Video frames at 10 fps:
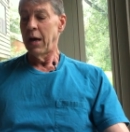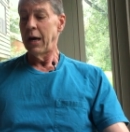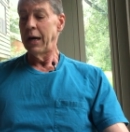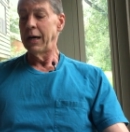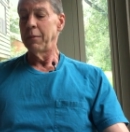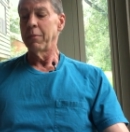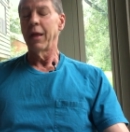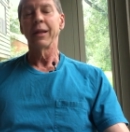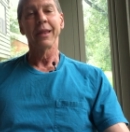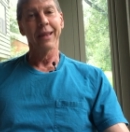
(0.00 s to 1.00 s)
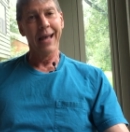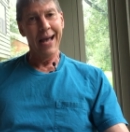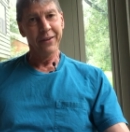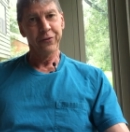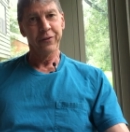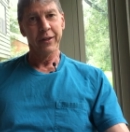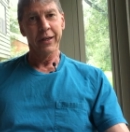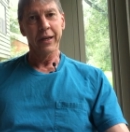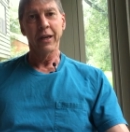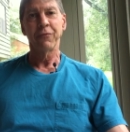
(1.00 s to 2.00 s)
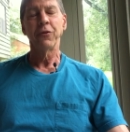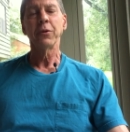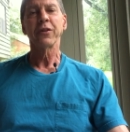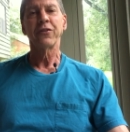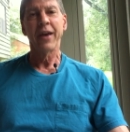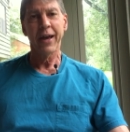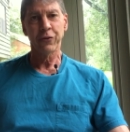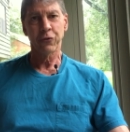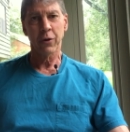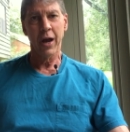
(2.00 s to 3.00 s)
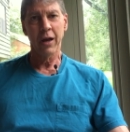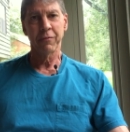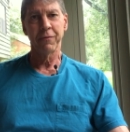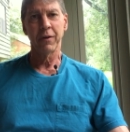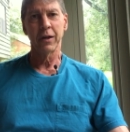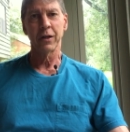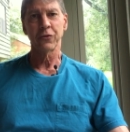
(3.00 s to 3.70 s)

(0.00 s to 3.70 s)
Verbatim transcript: Um, last thing, if you're a test drive uh,